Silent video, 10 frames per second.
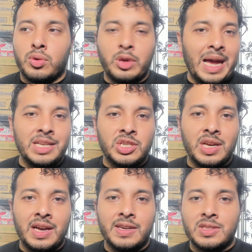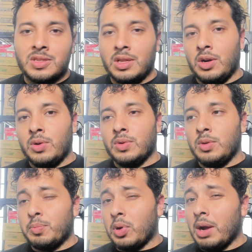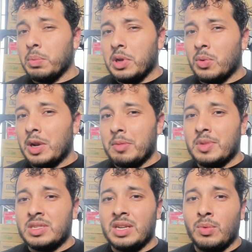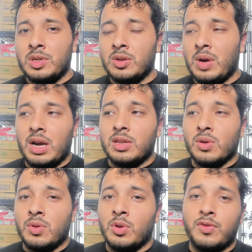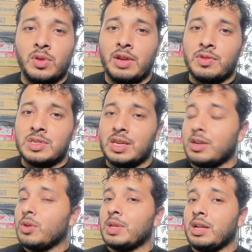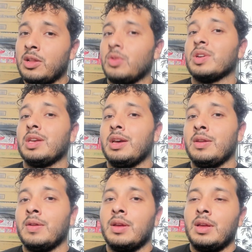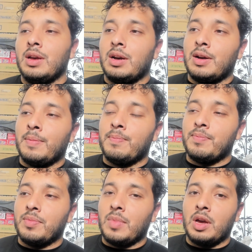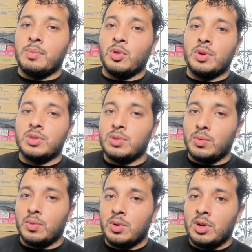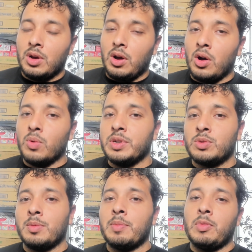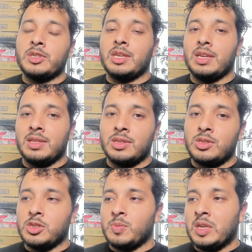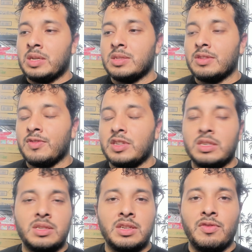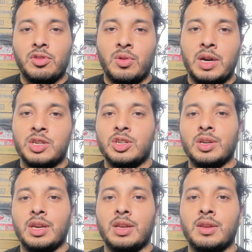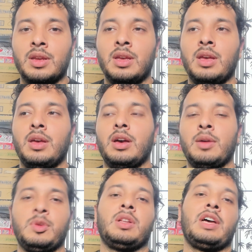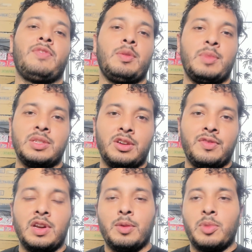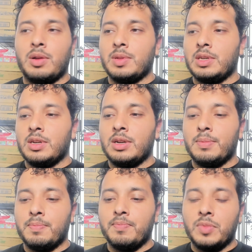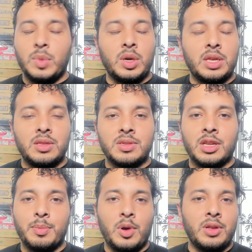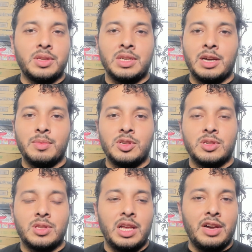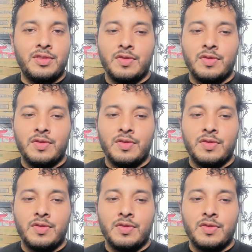catch it at its low, you probably already missed that window. I don't know if we'll ever see it go that low again. I'm going to always remember saying this, just because if it does ever crash again, I'm gonna laugh at myself, and I'll probably look at this clip all the time and just laugh,